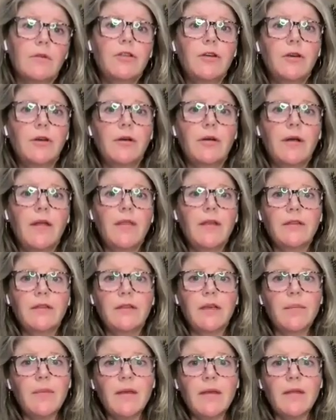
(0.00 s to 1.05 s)
Sure. And there's
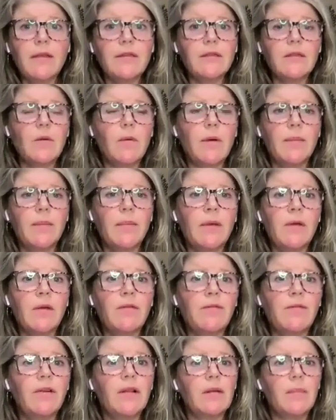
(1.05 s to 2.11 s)
something that's quite
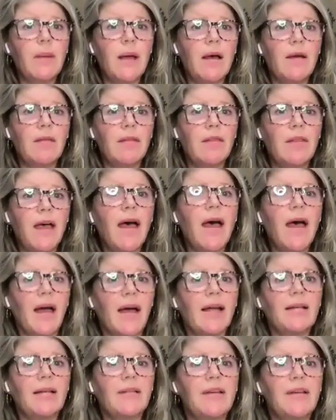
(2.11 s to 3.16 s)
beautiful about
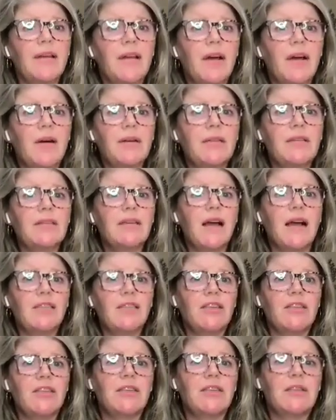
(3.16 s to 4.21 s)
that. You know, it's not
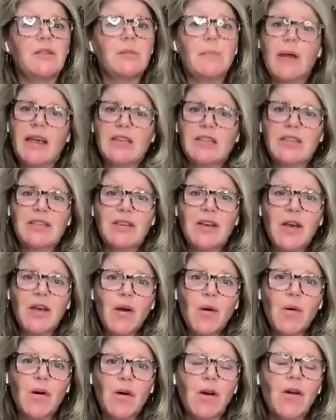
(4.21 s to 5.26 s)
just a space
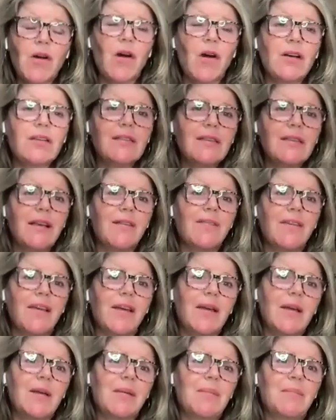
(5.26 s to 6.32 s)
or a cost
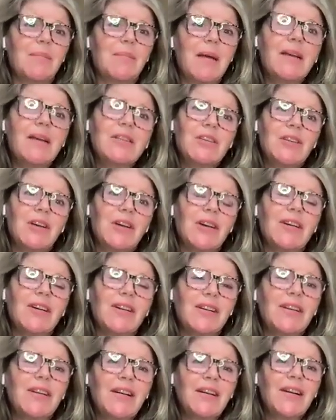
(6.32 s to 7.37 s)
saving measure.
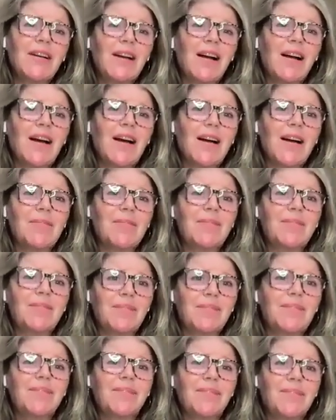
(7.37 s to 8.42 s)
Um,